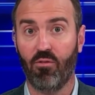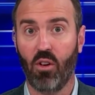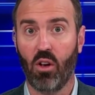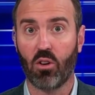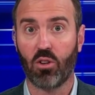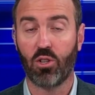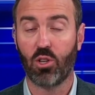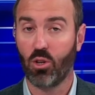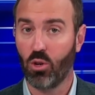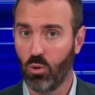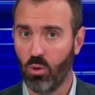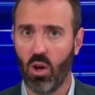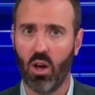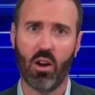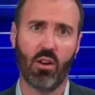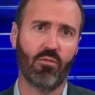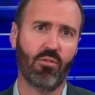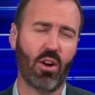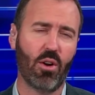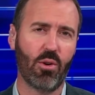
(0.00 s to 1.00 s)
functional
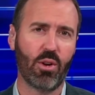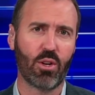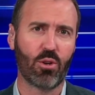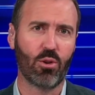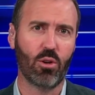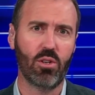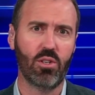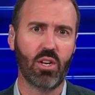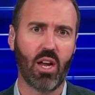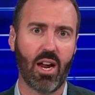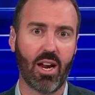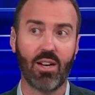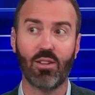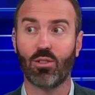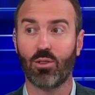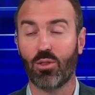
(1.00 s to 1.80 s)
on a very good day.